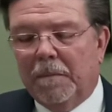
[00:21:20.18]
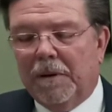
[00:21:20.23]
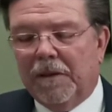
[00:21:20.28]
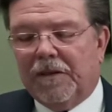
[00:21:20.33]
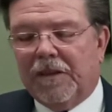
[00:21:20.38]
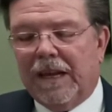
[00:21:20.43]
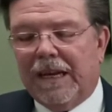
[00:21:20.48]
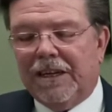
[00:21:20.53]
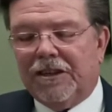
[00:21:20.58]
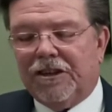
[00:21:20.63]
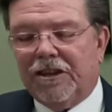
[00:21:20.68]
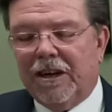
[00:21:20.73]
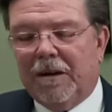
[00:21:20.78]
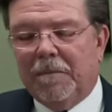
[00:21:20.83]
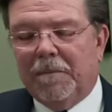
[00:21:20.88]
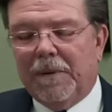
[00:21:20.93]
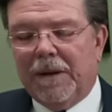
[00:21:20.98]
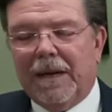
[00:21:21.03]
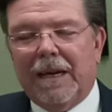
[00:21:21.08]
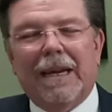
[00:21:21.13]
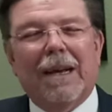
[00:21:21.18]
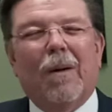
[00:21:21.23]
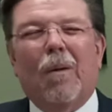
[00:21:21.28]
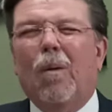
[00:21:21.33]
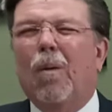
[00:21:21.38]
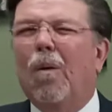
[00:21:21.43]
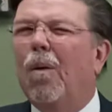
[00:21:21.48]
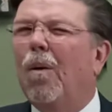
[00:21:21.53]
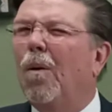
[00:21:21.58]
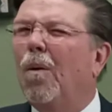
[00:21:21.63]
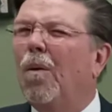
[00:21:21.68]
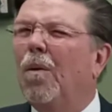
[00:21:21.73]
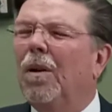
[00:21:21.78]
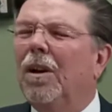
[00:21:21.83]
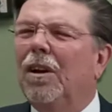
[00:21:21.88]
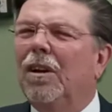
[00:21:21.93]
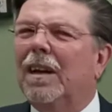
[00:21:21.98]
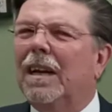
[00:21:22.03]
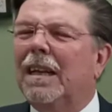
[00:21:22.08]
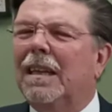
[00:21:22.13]
but they shall be, oh,
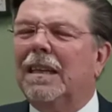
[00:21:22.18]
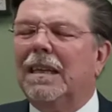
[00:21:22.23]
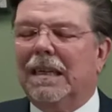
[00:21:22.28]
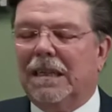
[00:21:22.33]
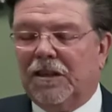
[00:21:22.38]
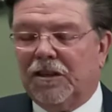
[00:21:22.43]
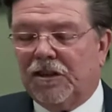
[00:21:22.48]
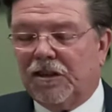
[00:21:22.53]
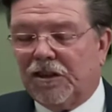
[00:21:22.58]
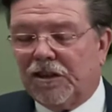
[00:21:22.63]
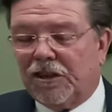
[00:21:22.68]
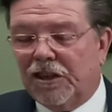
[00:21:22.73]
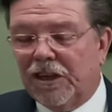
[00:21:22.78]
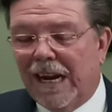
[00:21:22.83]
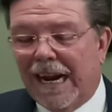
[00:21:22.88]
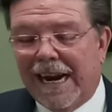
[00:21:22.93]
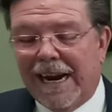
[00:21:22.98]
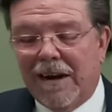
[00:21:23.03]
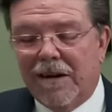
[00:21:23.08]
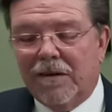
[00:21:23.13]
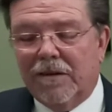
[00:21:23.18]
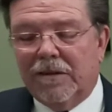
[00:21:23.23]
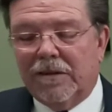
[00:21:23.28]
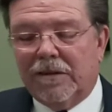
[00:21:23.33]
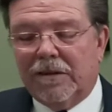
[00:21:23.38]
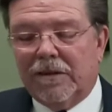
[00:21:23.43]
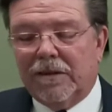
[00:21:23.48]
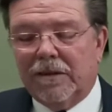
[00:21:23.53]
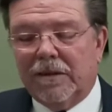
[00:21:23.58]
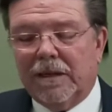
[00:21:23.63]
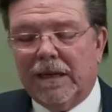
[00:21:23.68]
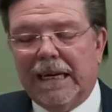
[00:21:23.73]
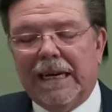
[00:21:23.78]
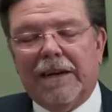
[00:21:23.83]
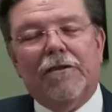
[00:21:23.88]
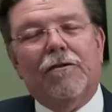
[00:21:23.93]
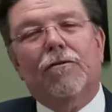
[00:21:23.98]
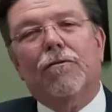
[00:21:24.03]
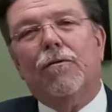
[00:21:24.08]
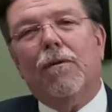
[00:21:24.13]
look at this, snares
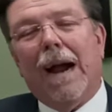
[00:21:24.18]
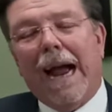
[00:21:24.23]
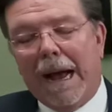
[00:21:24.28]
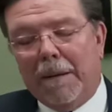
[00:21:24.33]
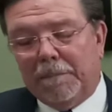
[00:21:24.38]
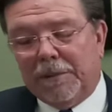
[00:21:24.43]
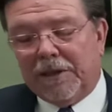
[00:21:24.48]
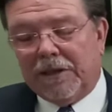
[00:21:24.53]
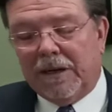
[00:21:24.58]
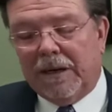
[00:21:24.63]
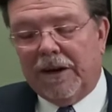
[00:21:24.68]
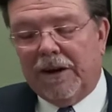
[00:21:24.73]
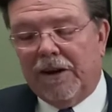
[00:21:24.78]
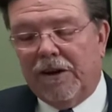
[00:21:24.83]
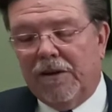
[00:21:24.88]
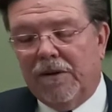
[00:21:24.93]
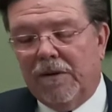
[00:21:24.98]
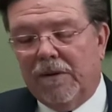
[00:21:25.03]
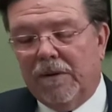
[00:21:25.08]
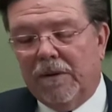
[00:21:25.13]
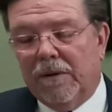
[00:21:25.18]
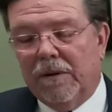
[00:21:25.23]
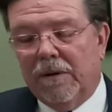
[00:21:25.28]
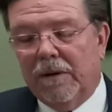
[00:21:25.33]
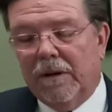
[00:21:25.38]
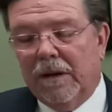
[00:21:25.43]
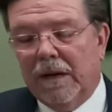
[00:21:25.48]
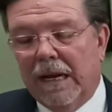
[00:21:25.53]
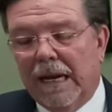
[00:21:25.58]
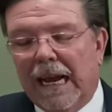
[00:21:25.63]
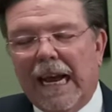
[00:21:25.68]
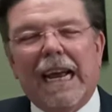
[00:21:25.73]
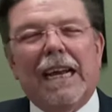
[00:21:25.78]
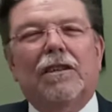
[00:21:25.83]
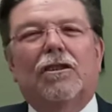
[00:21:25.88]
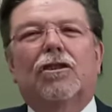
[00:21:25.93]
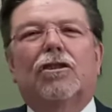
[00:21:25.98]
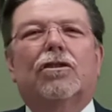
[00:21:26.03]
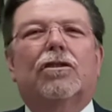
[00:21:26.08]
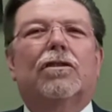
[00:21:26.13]
and traps unto you
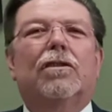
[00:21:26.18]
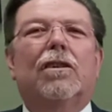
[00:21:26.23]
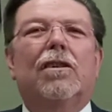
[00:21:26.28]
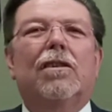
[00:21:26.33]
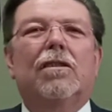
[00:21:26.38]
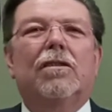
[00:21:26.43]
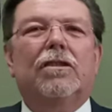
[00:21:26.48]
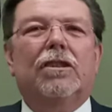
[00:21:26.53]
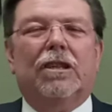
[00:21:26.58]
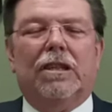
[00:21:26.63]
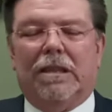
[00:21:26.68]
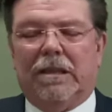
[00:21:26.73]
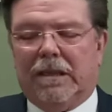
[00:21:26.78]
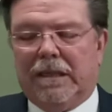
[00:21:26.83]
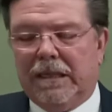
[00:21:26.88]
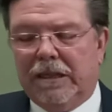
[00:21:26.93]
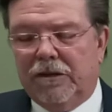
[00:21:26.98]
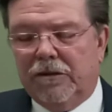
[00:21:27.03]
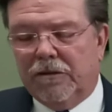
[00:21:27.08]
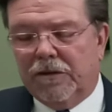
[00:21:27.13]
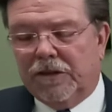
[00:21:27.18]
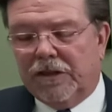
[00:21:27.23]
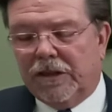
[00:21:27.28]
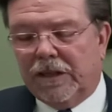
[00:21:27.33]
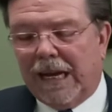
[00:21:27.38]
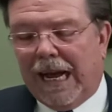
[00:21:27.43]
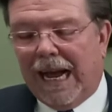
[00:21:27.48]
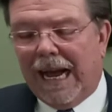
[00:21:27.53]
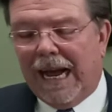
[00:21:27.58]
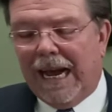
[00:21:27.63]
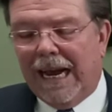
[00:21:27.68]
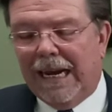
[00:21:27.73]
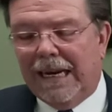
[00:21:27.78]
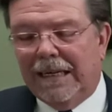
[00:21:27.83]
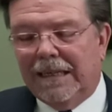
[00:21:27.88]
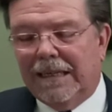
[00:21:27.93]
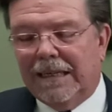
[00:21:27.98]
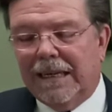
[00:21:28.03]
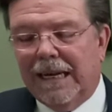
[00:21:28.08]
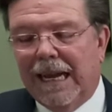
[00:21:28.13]
and scourges in your
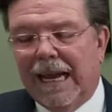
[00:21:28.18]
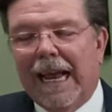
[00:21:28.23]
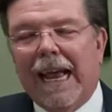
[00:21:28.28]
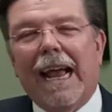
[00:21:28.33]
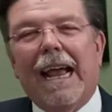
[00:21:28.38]
sides,